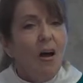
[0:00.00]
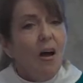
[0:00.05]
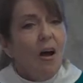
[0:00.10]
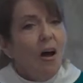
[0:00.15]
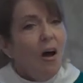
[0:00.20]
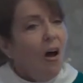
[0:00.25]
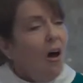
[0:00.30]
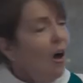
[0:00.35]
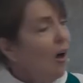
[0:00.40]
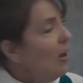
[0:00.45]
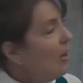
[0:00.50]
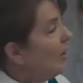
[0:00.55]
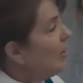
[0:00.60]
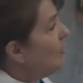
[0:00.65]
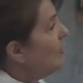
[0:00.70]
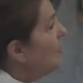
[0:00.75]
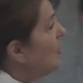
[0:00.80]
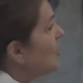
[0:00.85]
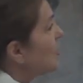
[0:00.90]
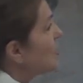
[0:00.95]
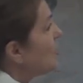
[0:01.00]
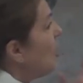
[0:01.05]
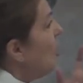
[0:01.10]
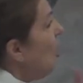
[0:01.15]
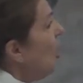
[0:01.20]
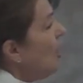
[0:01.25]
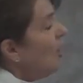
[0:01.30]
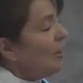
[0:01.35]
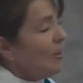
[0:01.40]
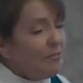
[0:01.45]
All of
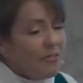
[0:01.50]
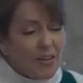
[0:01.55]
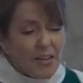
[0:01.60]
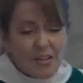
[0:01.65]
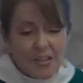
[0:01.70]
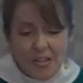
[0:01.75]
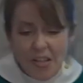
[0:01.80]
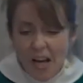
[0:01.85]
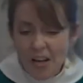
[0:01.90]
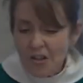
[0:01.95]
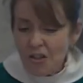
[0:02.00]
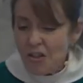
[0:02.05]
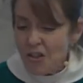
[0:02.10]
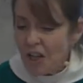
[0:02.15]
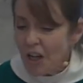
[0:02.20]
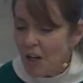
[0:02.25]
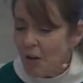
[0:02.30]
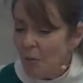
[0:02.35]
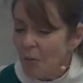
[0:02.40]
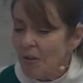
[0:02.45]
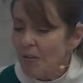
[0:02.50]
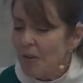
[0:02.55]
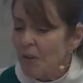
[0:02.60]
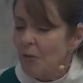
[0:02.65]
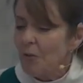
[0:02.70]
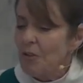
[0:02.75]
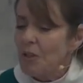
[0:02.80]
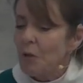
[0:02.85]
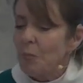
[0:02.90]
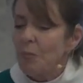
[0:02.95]
this I share with you,
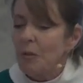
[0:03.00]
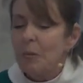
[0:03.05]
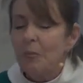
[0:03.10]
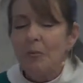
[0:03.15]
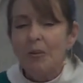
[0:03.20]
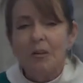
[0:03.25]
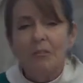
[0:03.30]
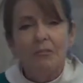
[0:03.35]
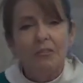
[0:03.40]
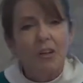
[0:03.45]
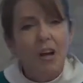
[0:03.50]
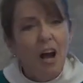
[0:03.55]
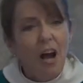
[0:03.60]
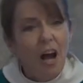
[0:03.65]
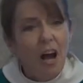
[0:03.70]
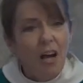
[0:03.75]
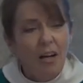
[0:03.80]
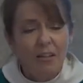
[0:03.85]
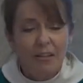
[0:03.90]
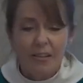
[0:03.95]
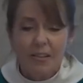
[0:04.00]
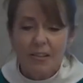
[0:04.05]
dear people of God.